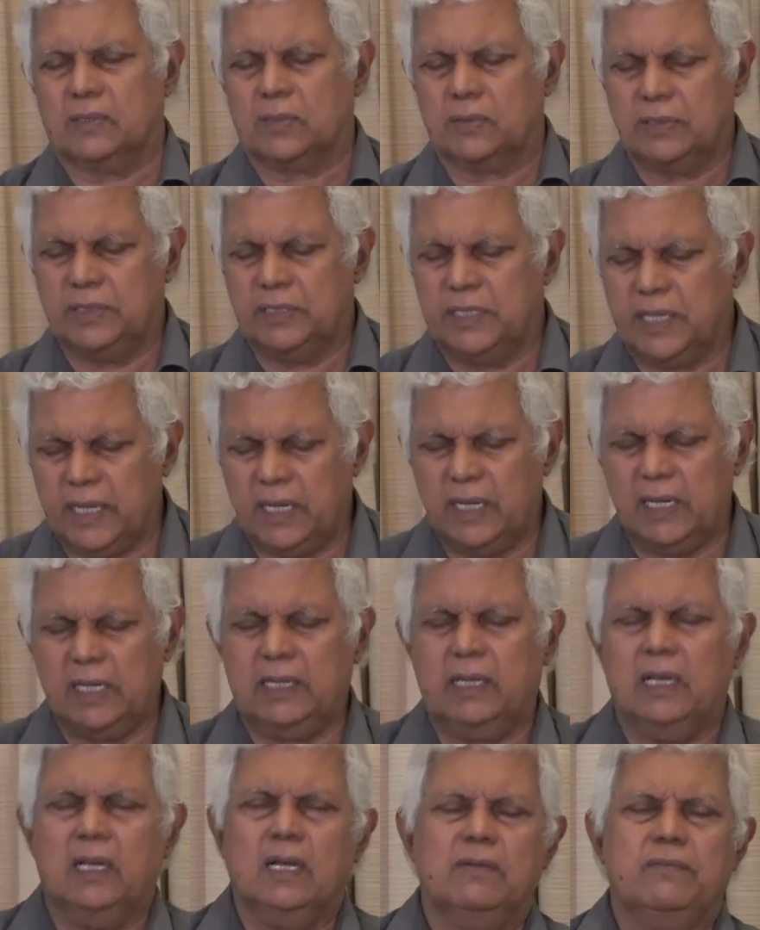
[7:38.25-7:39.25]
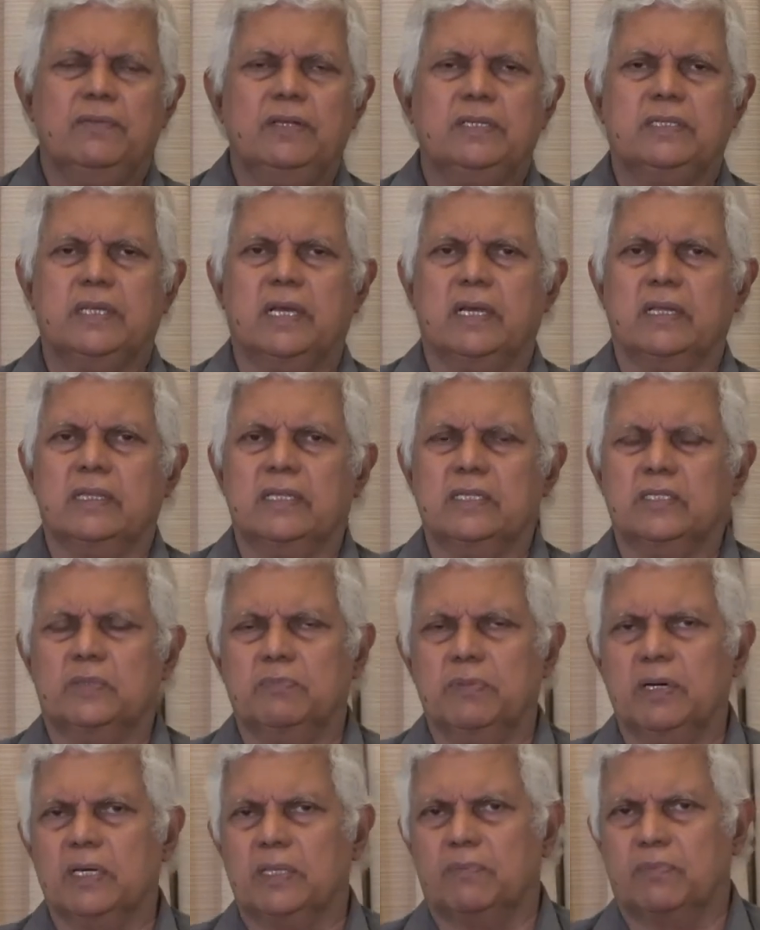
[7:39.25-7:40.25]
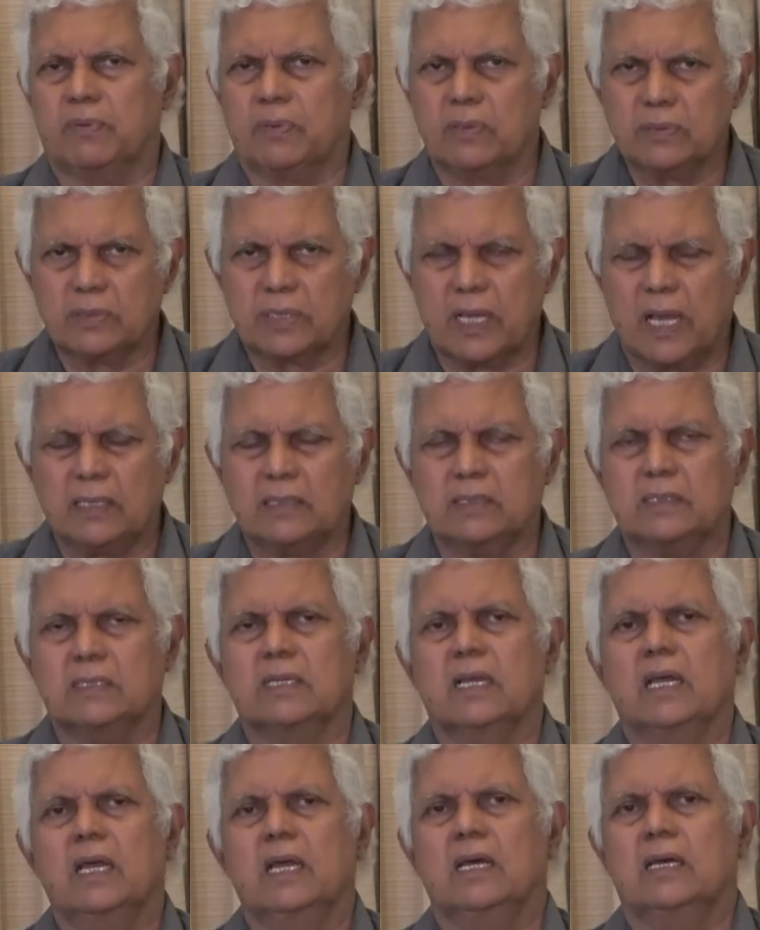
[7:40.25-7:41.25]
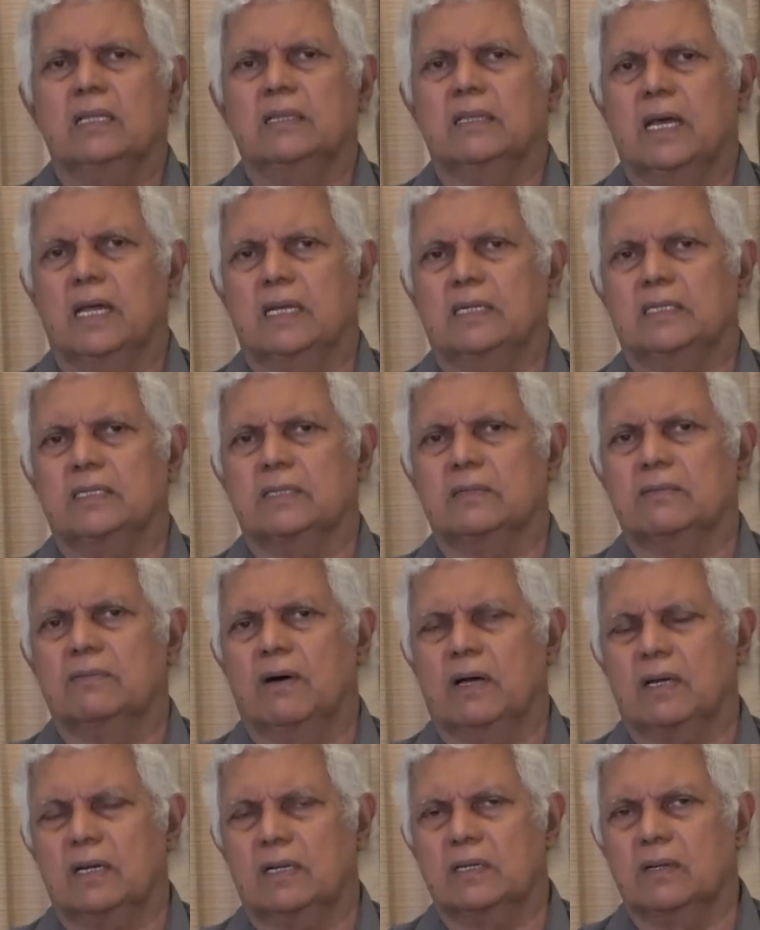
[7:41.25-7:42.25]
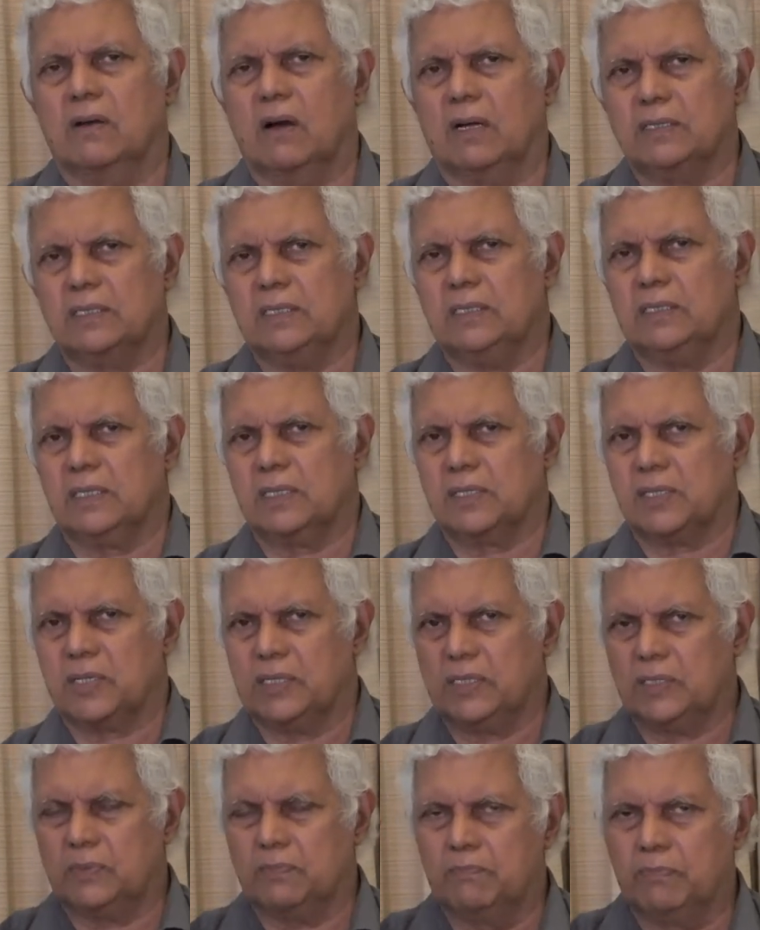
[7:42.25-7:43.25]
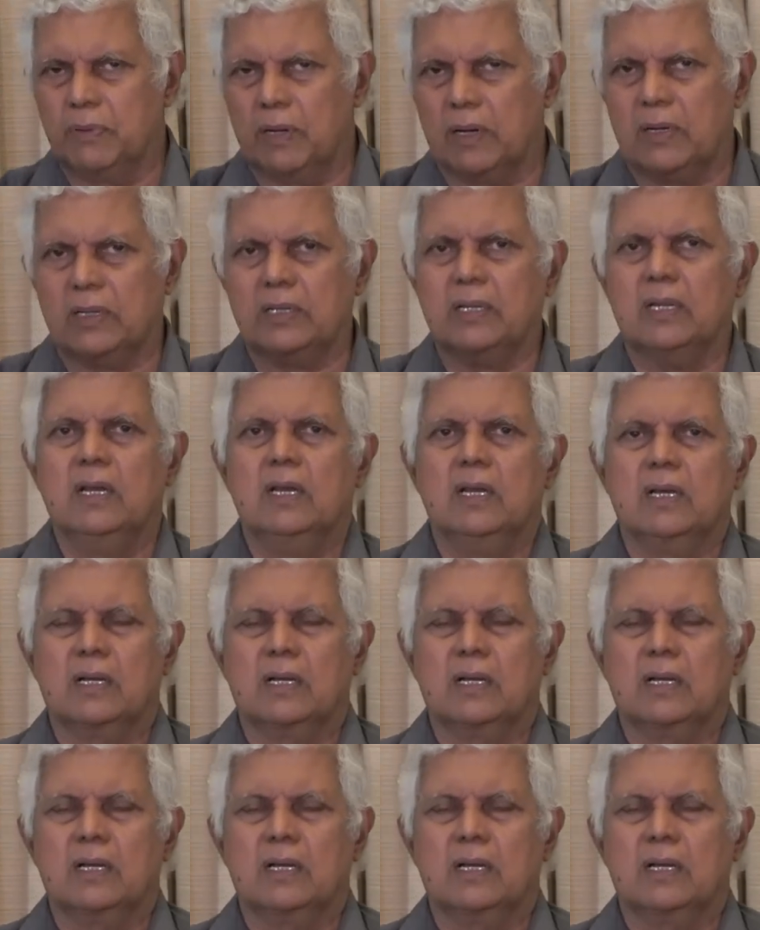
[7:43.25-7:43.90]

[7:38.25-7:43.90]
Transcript: So daily we take this birth process that uh, what God's intention is born,